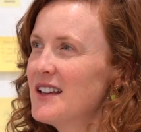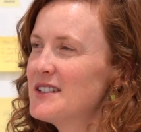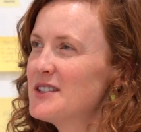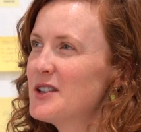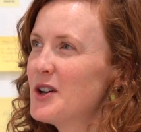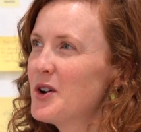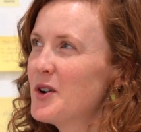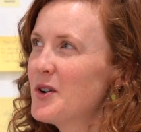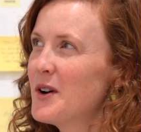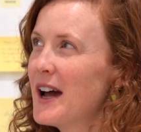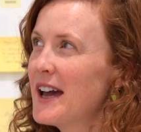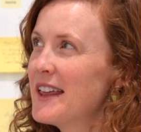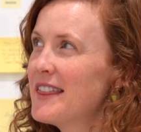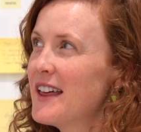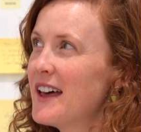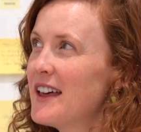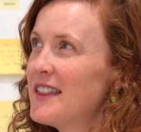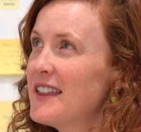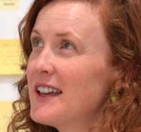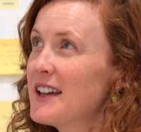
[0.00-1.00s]
So
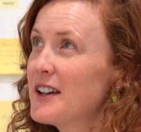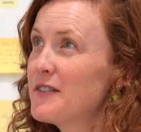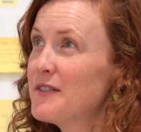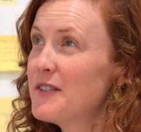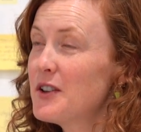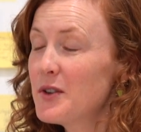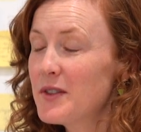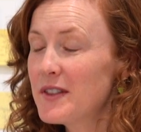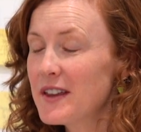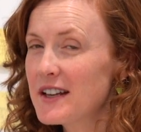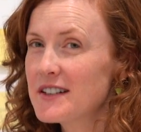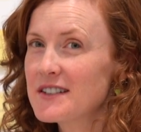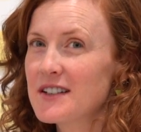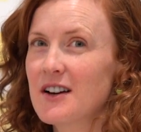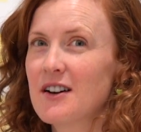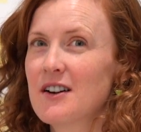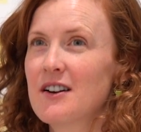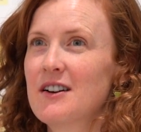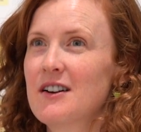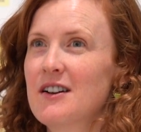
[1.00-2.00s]
I think a few things
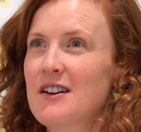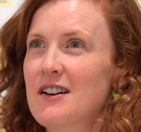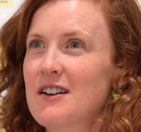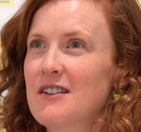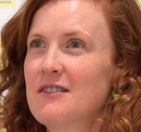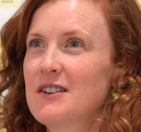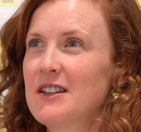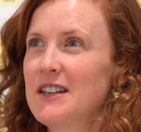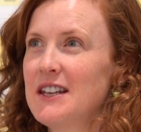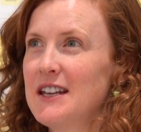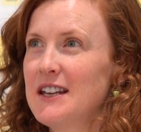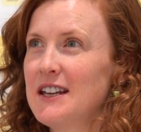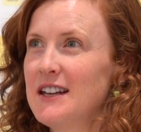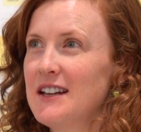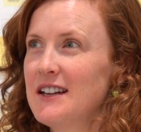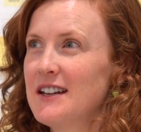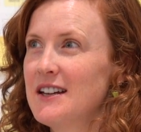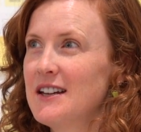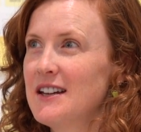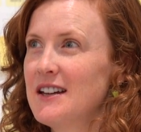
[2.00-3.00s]
are
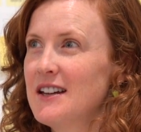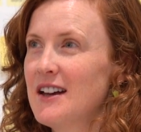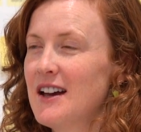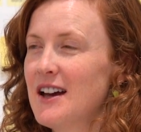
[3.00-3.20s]
really